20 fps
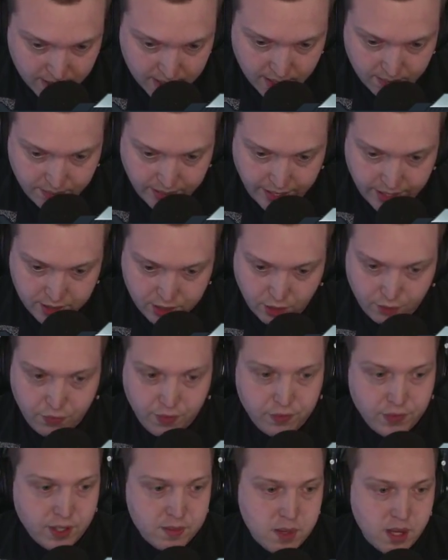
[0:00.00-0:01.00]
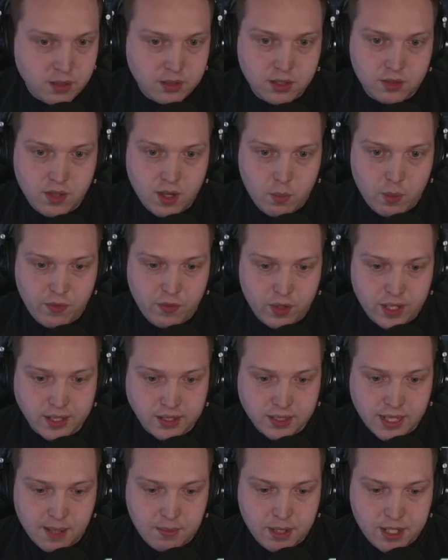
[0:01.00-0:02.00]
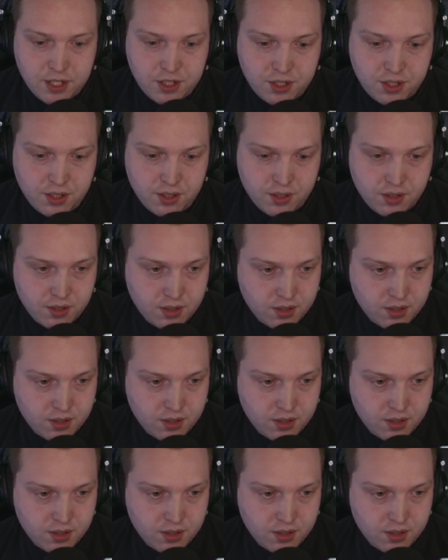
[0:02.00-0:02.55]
Lovely. So 15 miles to run. We're fully established.